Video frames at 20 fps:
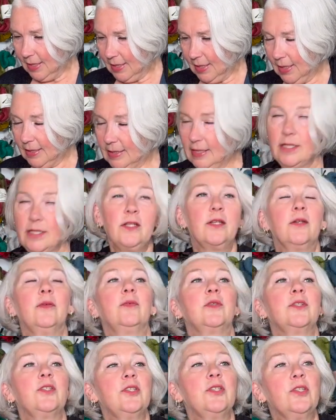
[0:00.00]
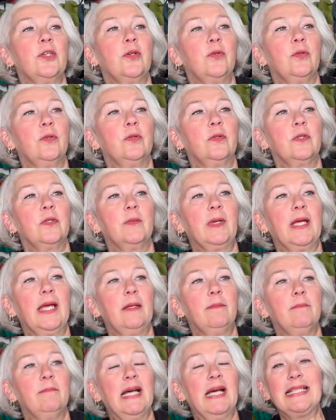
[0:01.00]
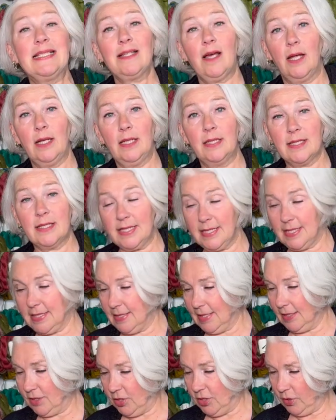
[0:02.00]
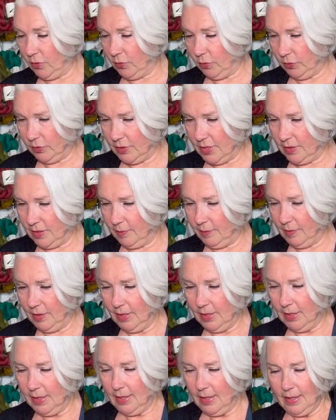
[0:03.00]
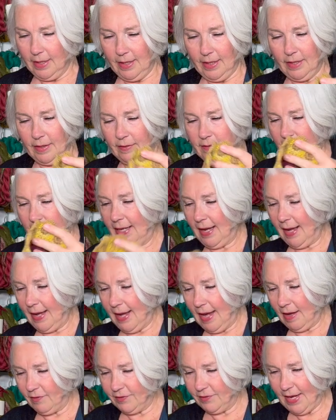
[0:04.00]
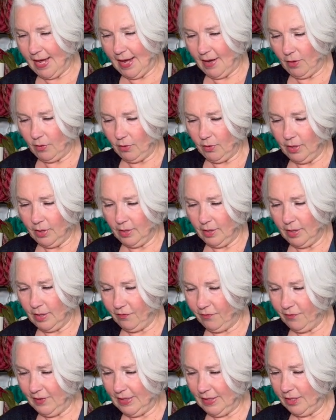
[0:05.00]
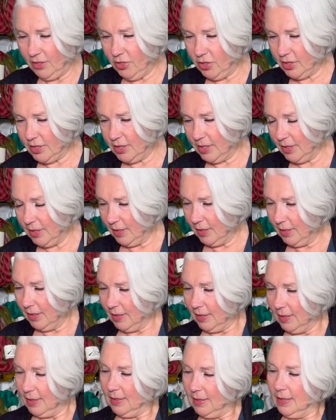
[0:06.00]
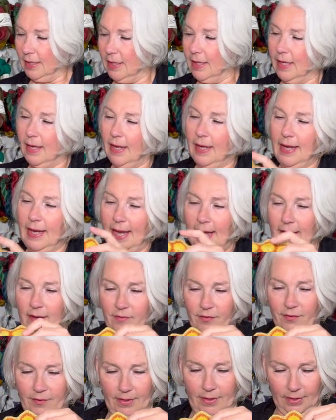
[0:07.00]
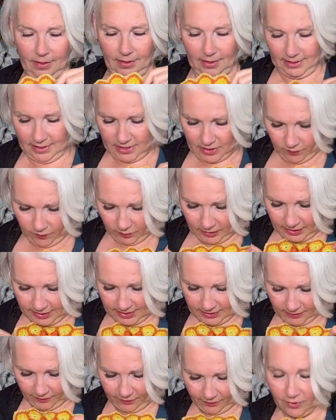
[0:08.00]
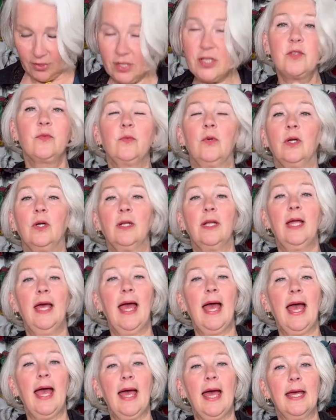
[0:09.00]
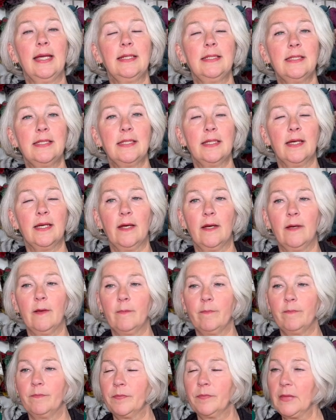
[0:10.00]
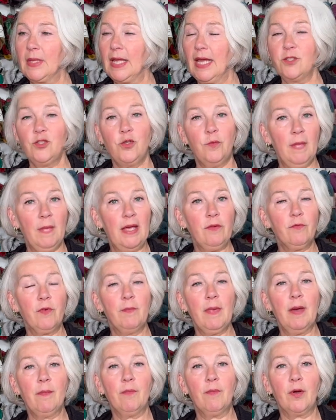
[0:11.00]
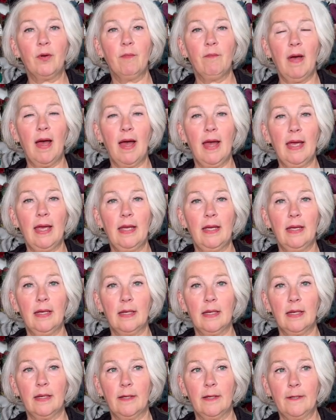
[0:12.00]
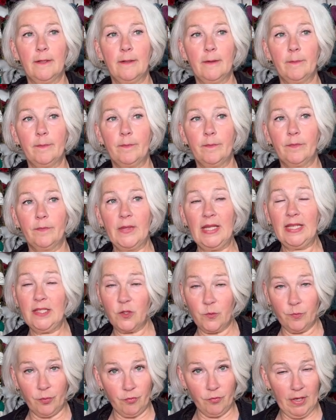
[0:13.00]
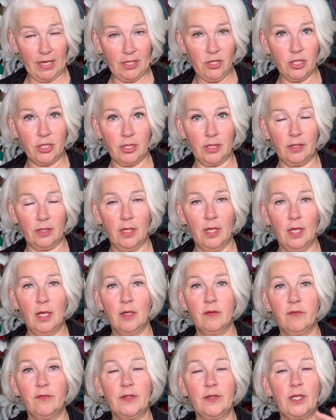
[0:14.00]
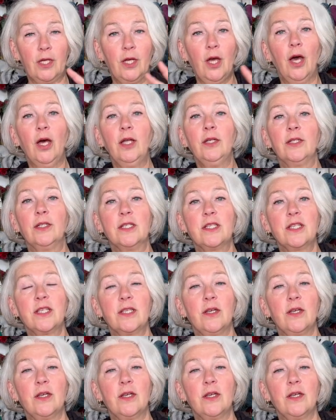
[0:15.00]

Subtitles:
I think, what did she call them again? Mandalas, that she calls them, that I have now finished. I have this one as the first one, and as you may remember, my inspiration for the colors